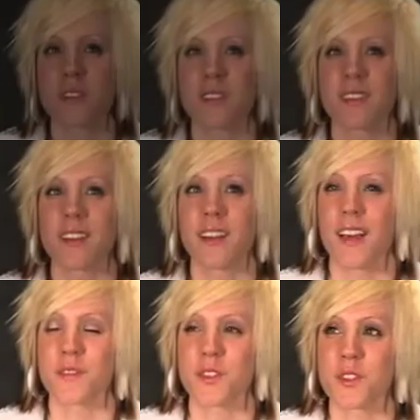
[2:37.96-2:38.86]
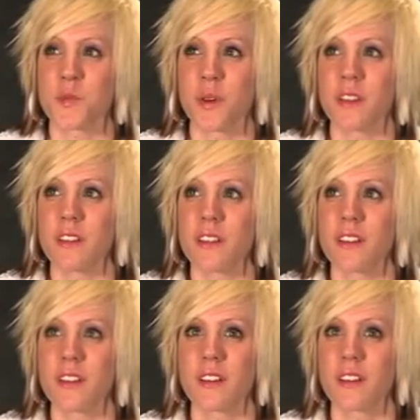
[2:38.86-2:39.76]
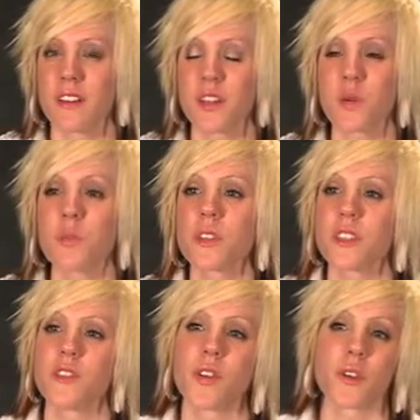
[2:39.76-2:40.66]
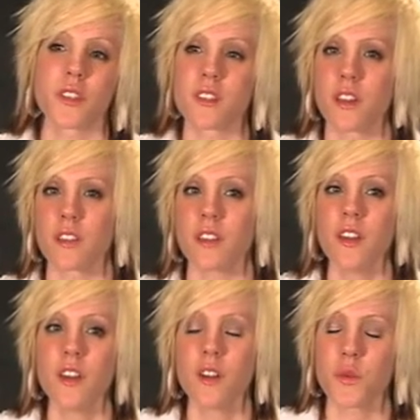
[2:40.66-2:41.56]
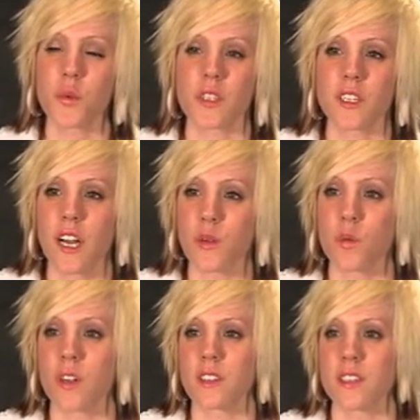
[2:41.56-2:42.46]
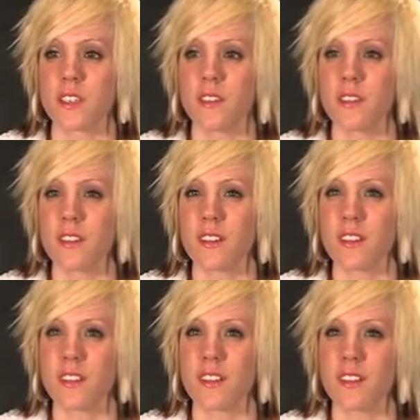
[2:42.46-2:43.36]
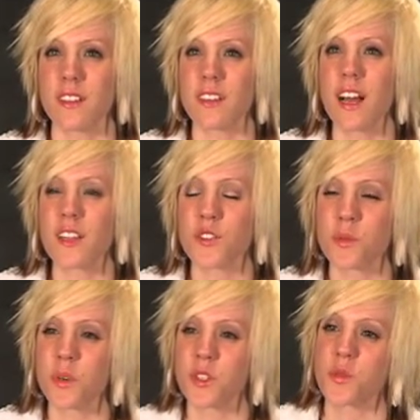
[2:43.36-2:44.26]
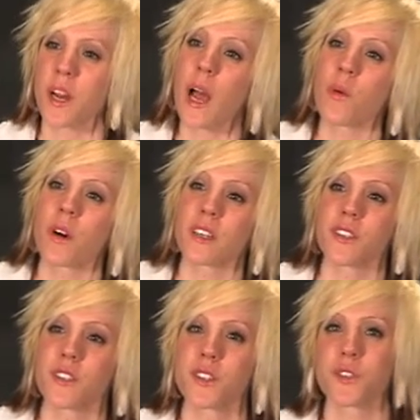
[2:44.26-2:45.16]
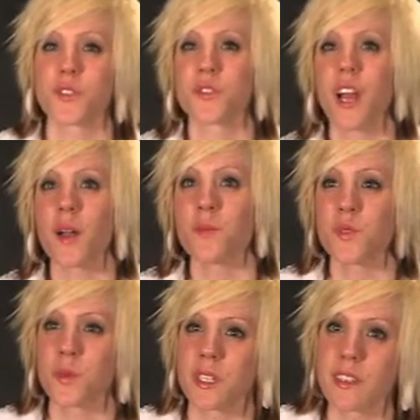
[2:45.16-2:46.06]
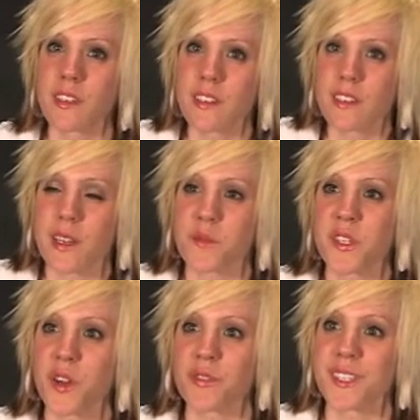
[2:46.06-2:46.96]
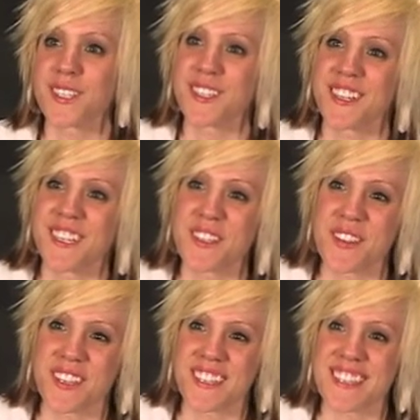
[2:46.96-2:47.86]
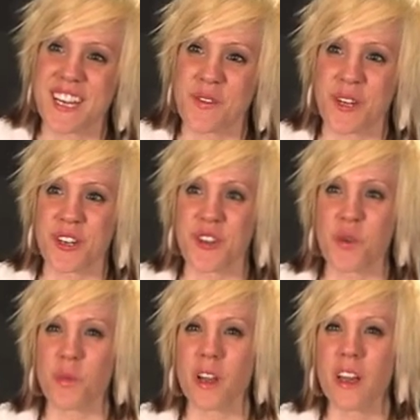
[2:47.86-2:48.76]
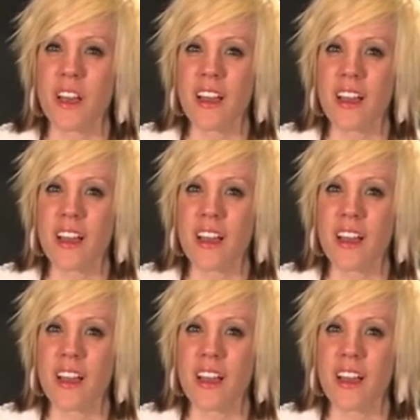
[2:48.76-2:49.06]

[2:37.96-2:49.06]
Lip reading: since then, I've just been completely focused on what God wants, and not so much what I want. And sure, there's times when I'm selfish and I do things that I want to do, but